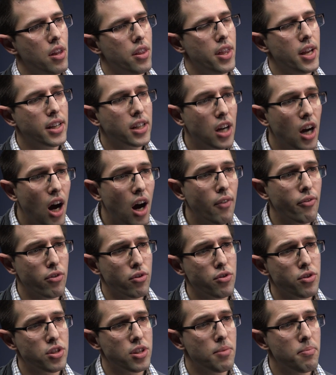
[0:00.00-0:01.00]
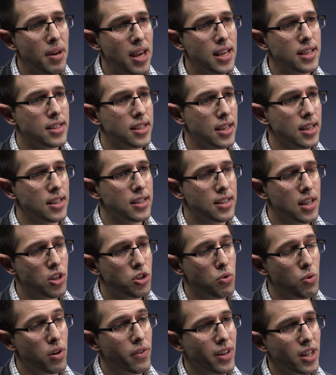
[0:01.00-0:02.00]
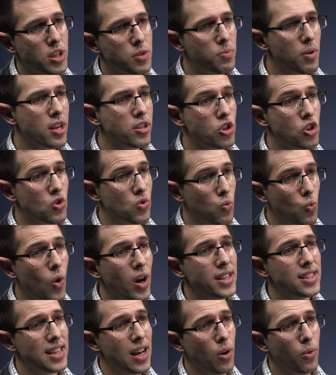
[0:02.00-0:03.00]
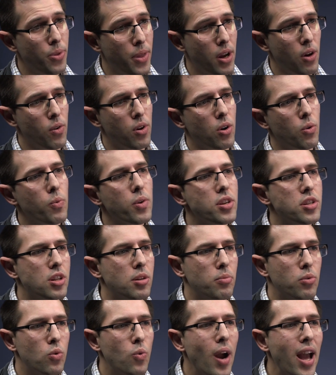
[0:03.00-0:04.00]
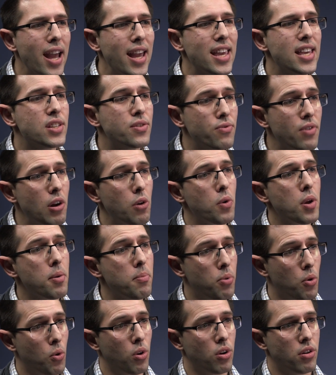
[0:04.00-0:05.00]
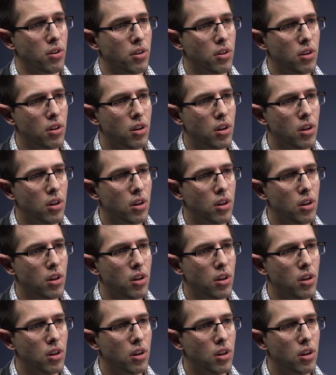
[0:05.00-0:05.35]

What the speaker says: that covers the bases, that sort of expresses what's out there in a reasonable way, is very important